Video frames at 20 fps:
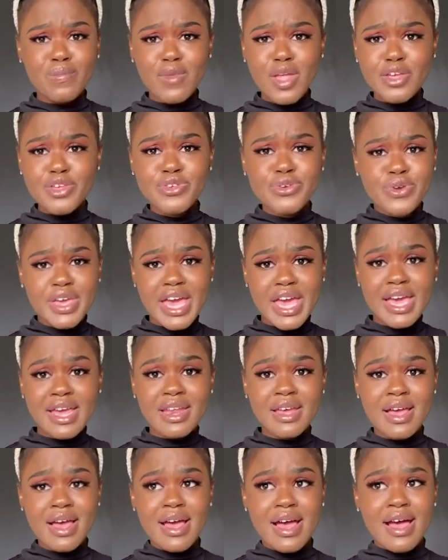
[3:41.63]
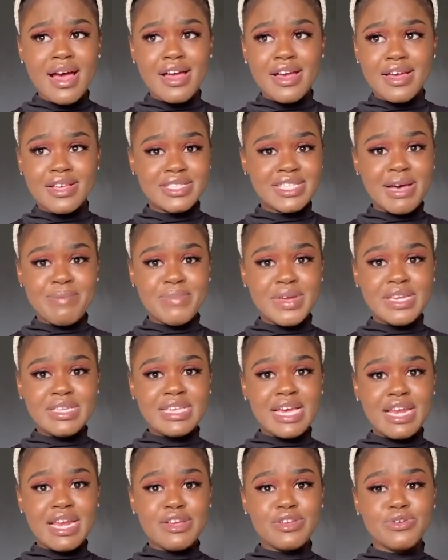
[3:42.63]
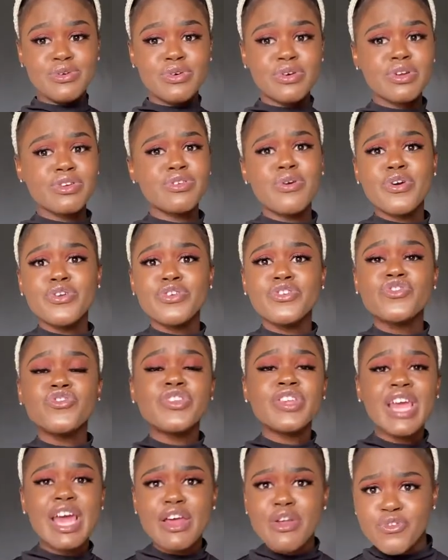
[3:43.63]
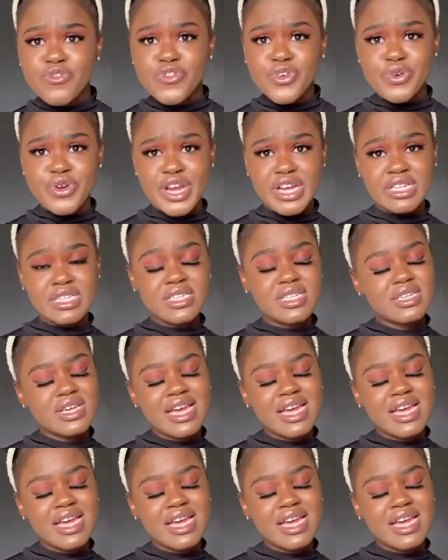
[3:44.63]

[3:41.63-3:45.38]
you get somebody telling you, oh no, you should get over it.